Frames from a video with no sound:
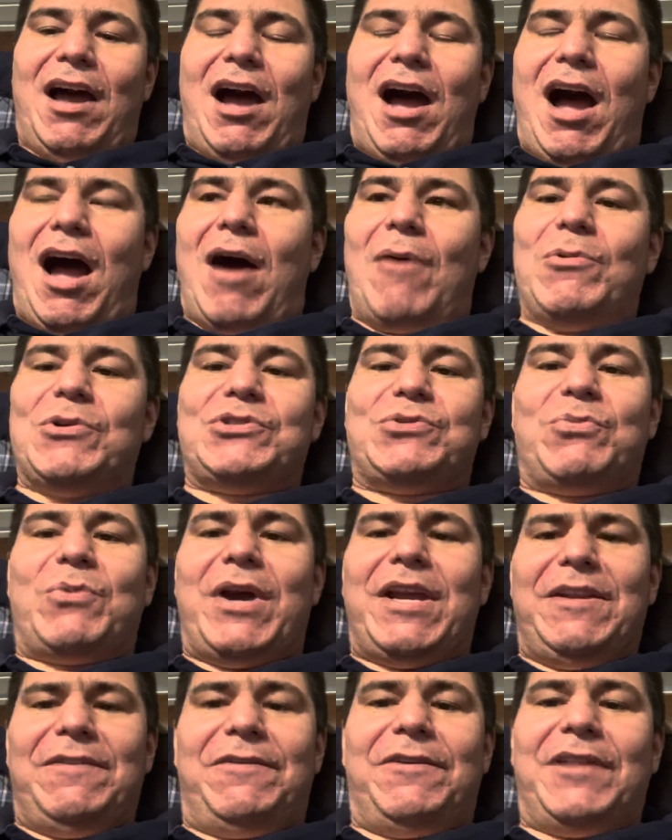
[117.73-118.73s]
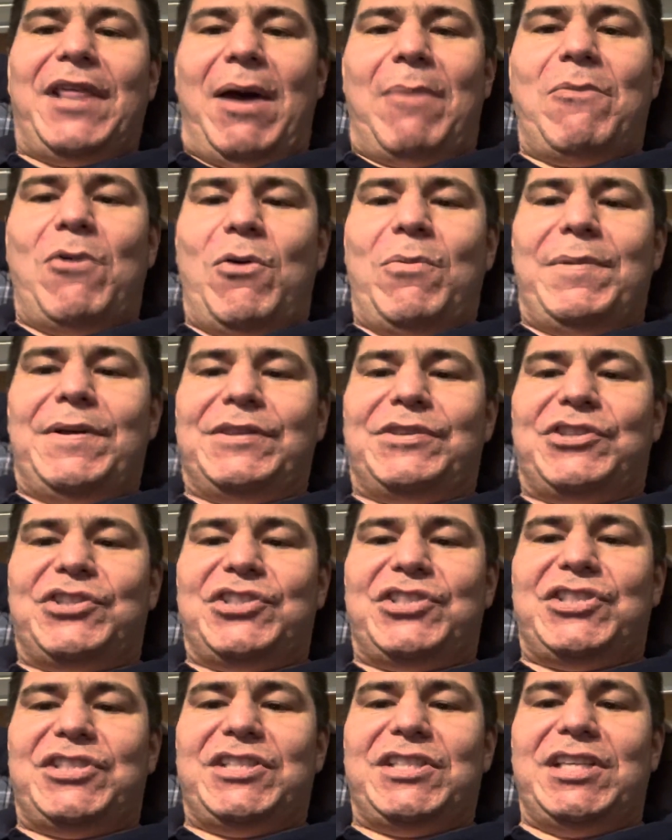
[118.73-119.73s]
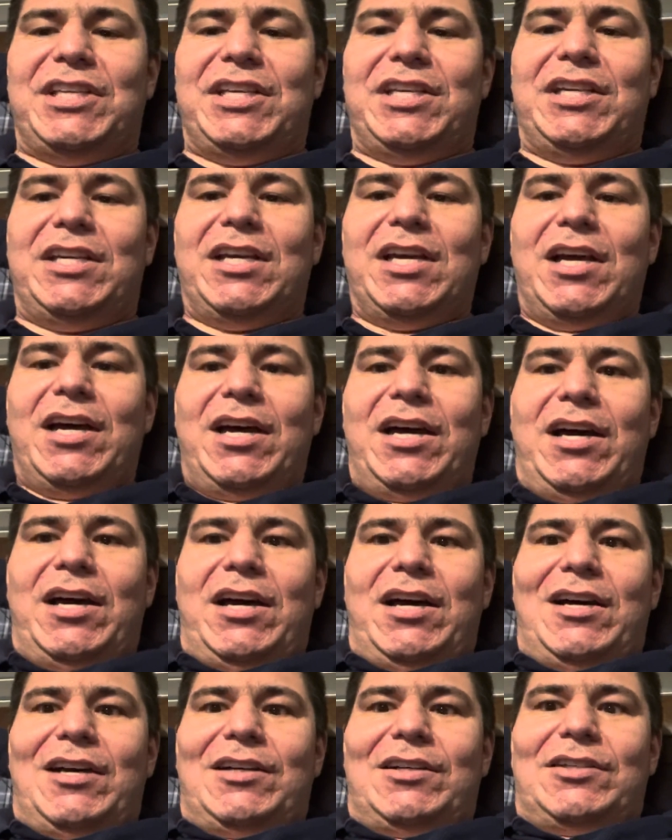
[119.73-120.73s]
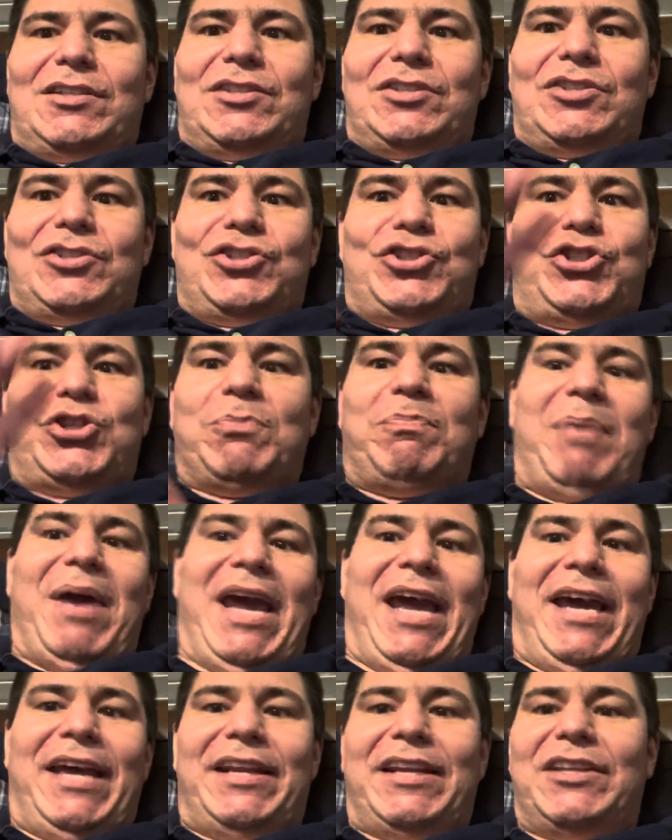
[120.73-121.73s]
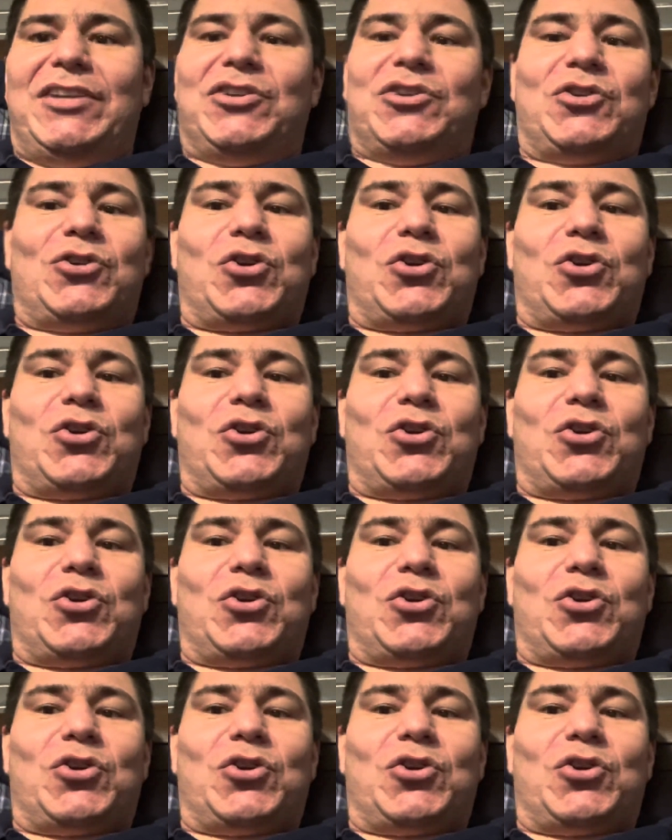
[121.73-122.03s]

I was waiting for that moment to see Japan and